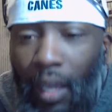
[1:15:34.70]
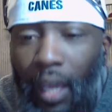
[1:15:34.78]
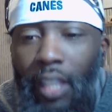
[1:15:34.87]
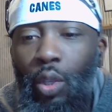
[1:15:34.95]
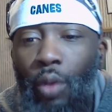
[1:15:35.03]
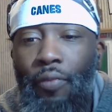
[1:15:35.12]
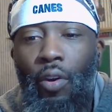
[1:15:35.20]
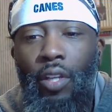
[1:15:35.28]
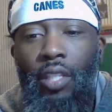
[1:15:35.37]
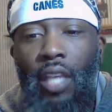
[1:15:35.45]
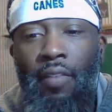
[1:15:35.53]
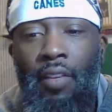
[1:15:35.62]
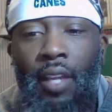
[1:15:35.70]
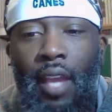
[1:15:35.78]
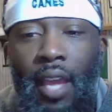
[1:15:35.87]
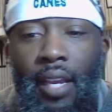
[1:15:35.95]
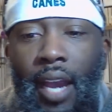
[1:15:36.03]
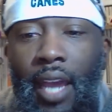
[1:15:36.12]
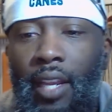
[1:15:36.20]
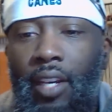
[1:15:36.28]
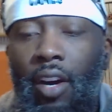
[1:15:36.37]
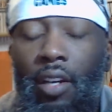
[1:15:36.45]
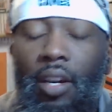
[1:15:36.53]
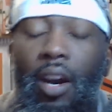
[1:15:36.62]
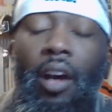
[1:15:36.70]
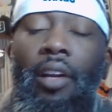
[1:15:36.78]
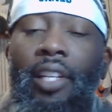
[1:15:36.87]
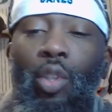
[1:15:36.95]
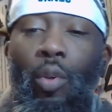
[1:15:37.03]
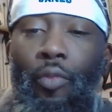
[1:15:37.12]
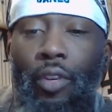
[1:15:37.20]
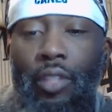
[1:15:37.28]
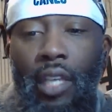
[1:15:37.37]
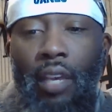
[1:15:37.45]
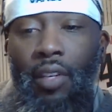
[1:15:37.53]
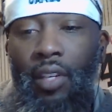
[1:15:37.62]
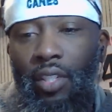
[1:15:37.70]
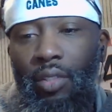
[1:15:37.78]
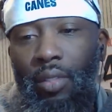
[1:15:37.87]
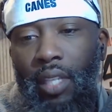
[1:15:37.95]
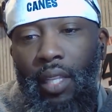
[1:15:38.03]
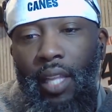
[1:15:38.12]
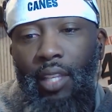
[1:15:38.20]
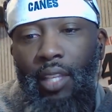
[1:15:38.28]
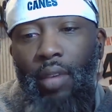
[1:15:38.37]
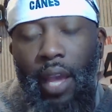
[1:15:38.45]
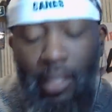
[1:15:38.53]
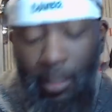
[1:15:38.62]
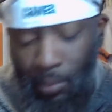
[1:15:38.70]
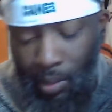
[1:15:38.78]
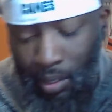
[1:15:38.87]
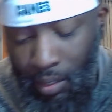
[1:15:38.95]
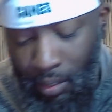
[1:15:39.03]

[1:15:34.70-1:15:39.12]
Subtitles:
Hey, 247. Hey, guy, call in 247 because you seem like you got some